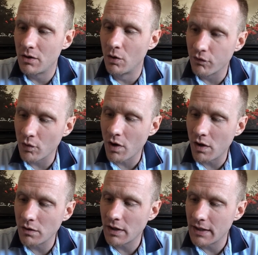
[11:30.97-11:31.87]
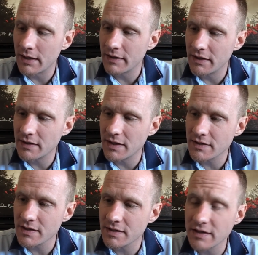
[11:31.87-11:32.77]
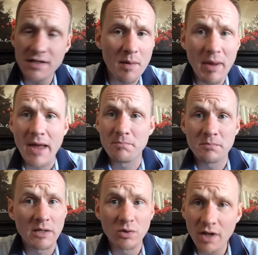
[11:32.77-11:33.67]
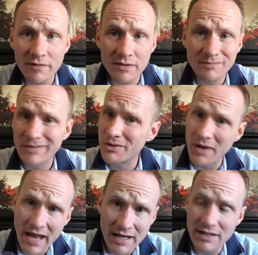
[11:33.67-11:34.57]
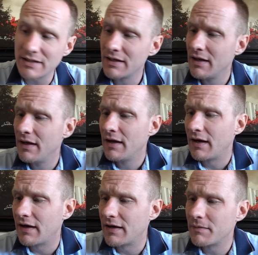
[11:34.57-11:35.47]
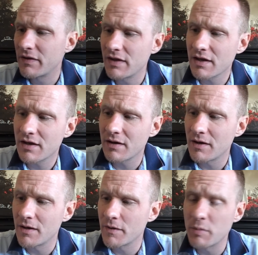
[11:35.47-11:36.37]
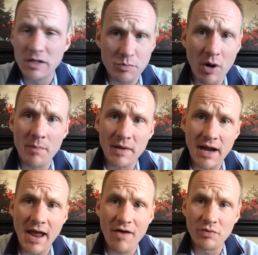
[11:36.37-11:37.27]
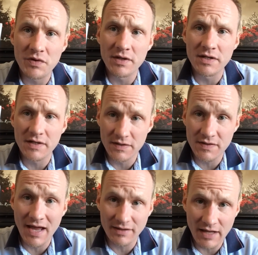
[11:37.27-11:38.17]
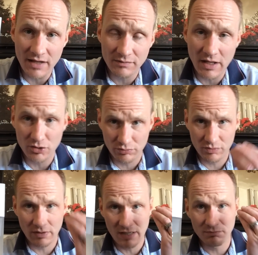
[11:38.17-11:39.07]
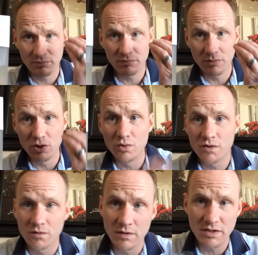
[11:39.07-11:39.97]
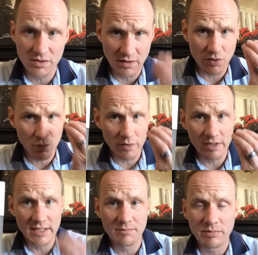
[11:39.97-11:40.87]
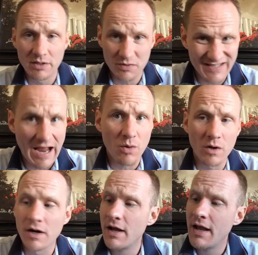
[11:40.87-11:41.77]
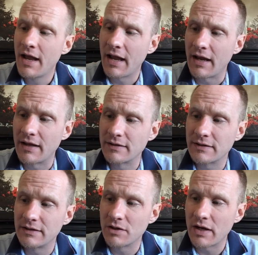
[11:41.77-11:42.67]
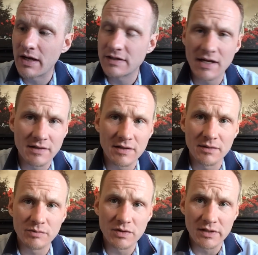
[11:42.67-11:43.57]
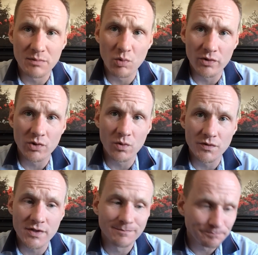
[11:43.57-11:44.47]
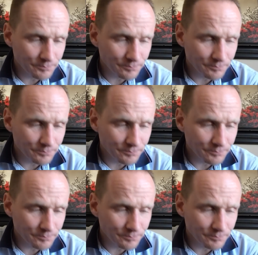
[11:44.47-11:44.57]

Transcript: overall, uh, it, it's it's not bad. I don't love it. I don't hate it. Um, I think uh, the biggest problem that I have with it is that that that yuzu that's it's really you know sour, and you know I, I tend to to lean more towards